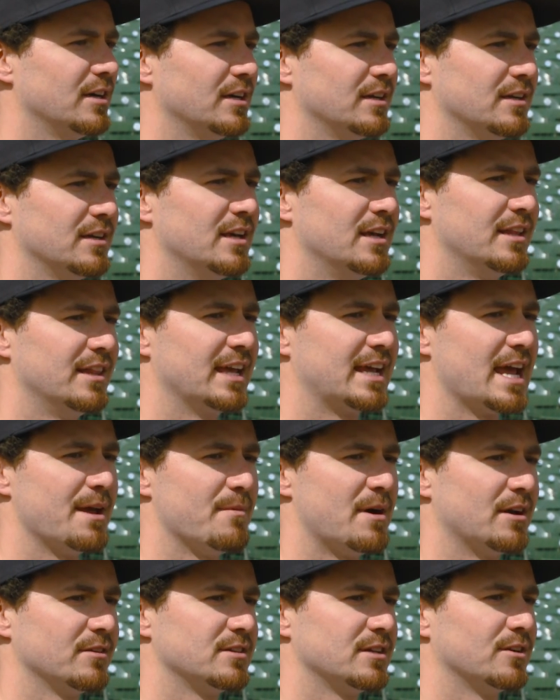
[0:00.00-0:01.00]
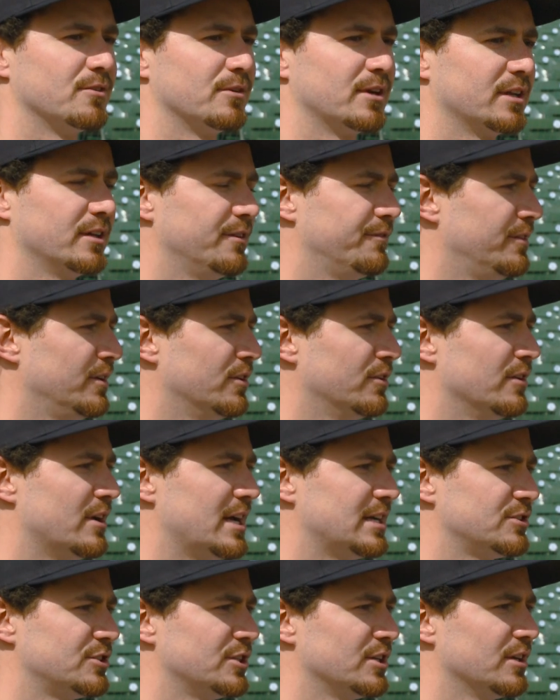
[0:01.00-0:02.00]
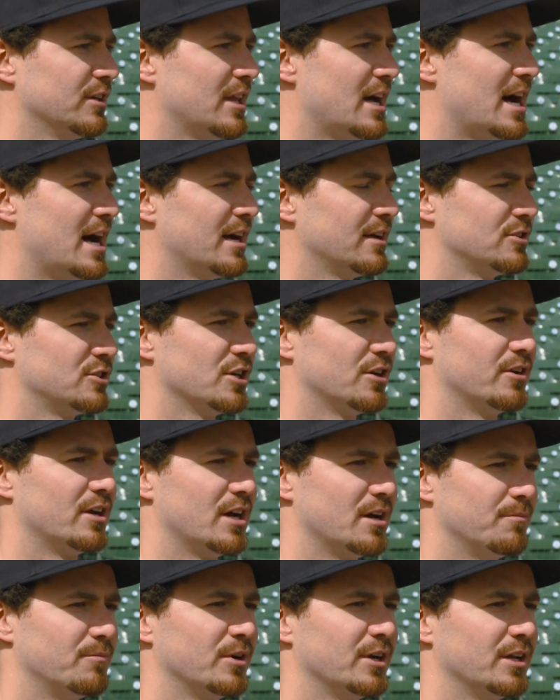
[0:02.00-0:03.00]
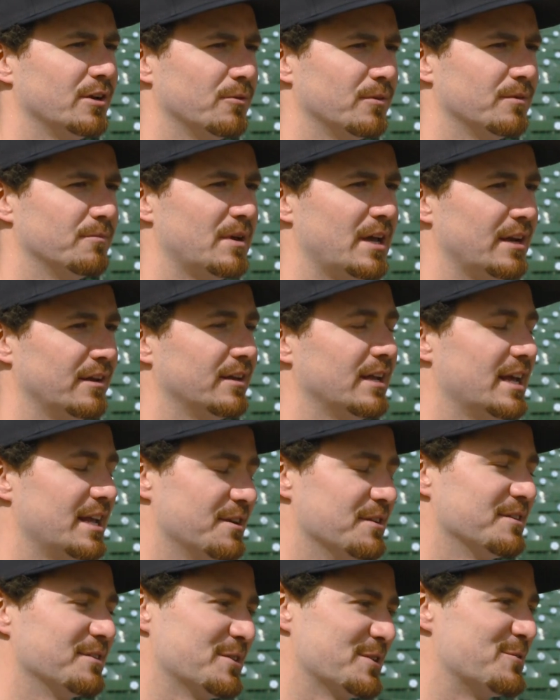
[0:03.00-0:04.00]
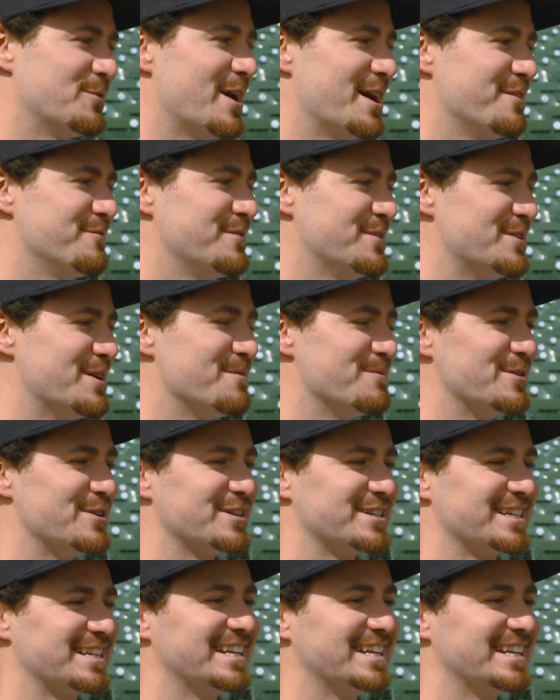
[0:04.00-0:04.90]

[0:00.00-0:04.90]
And they came out to Wrigley Field last year a lot, showed up pretty in quite a few numbers.